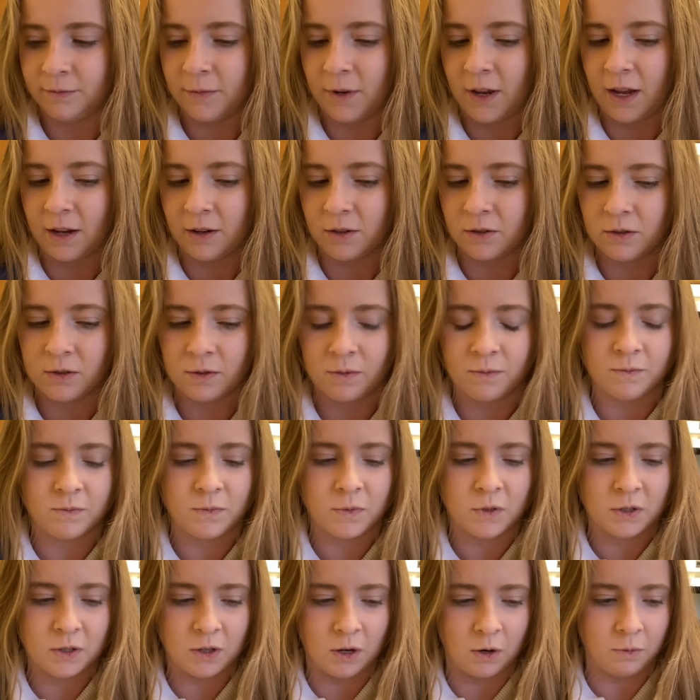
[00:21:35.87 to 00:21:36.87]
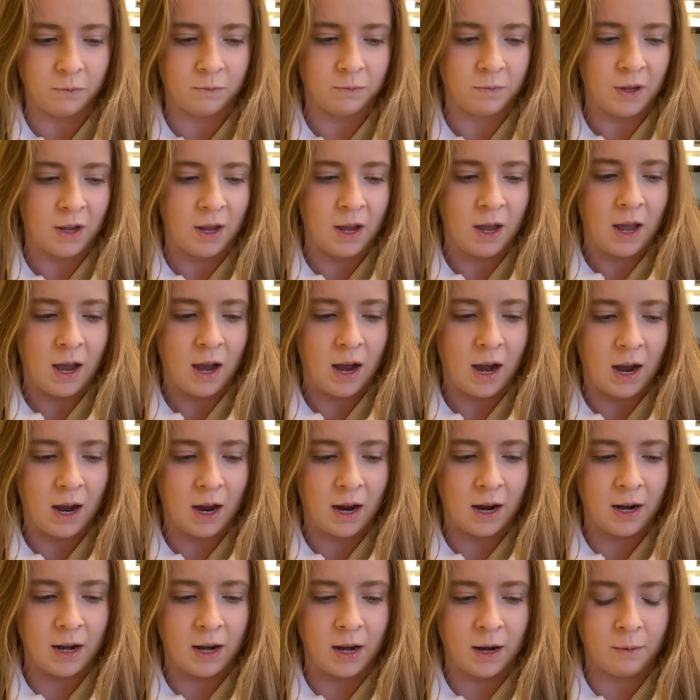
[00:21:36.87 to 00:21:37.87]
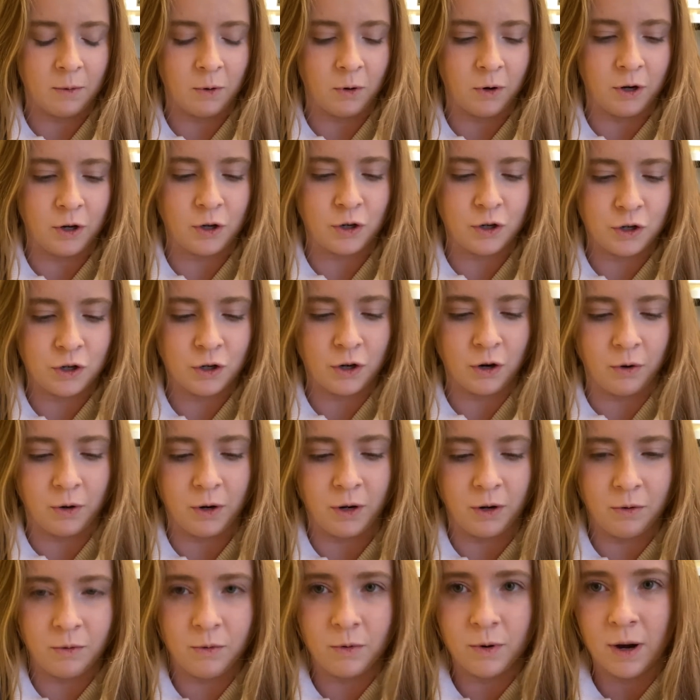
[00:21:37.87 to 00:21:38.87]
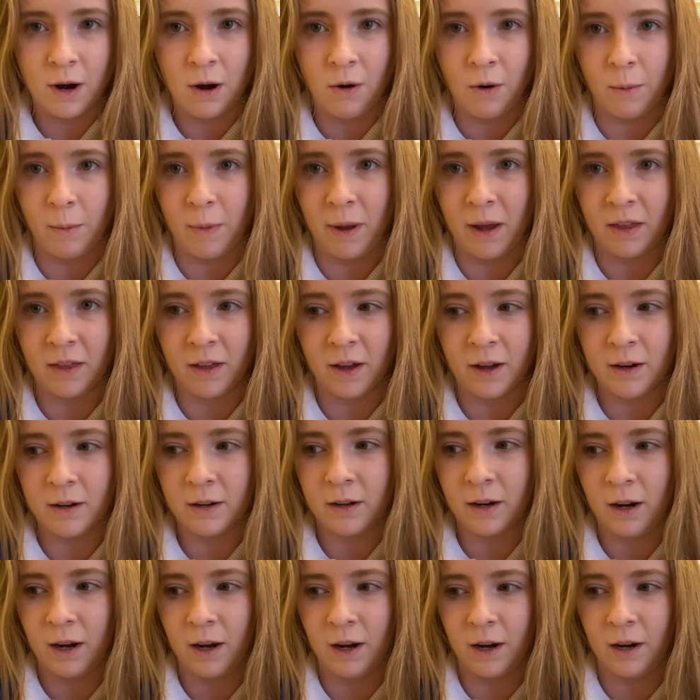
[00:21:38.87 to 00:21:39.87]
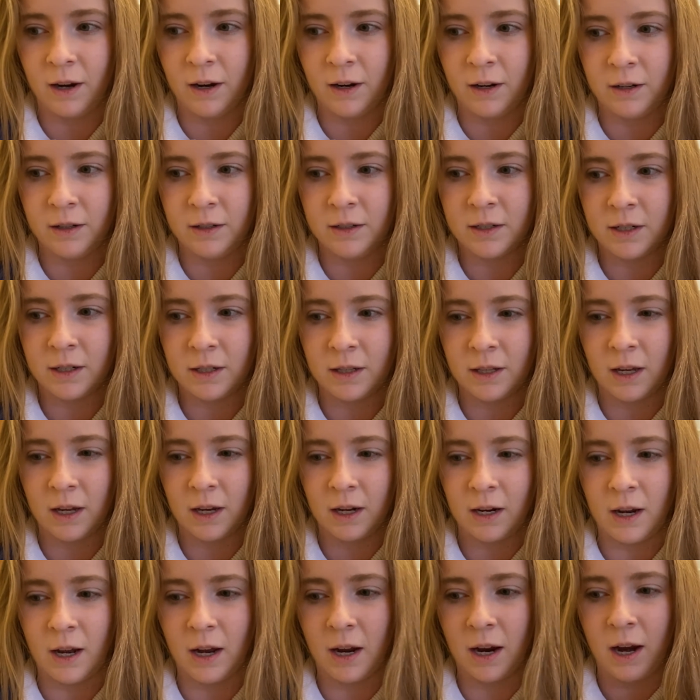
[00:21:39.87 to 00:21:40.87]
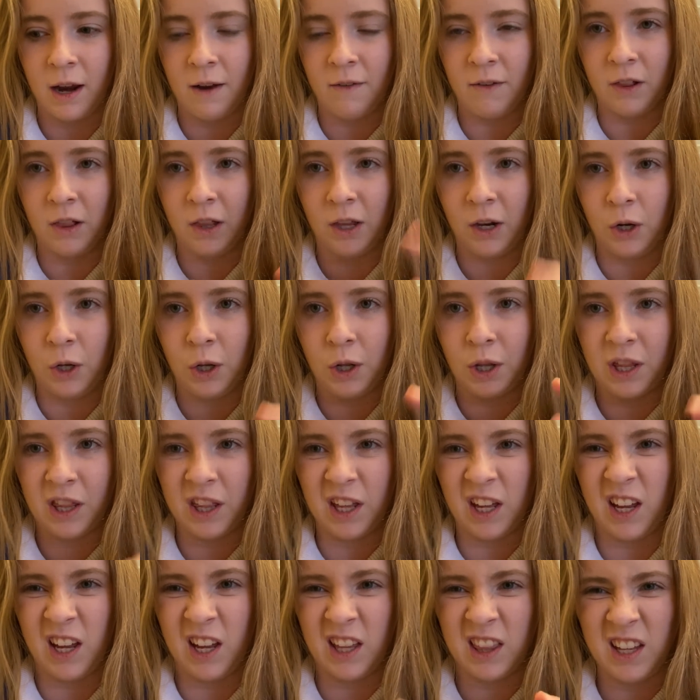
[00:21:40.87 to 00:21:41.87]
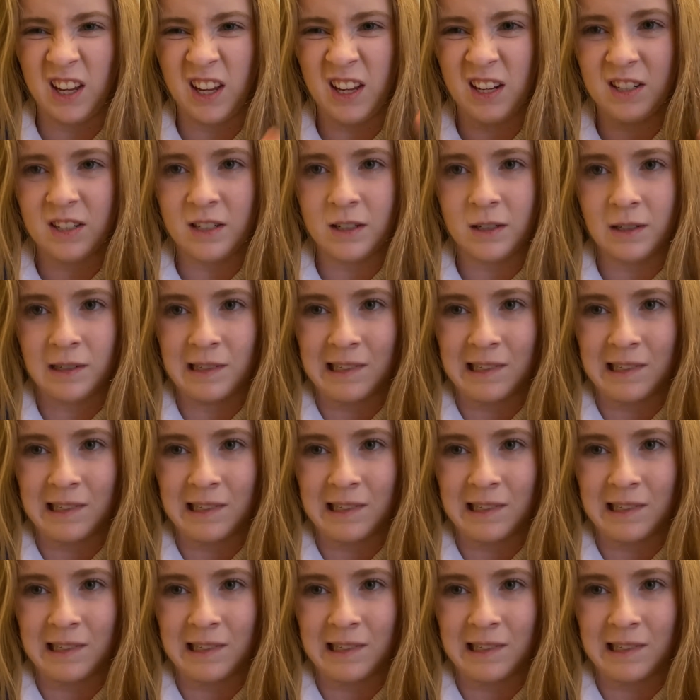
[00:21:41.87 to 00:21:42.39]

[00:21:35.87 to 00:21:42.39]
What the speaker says: Yes. So I am going to show you how I make that, and then I have a little thing at the end.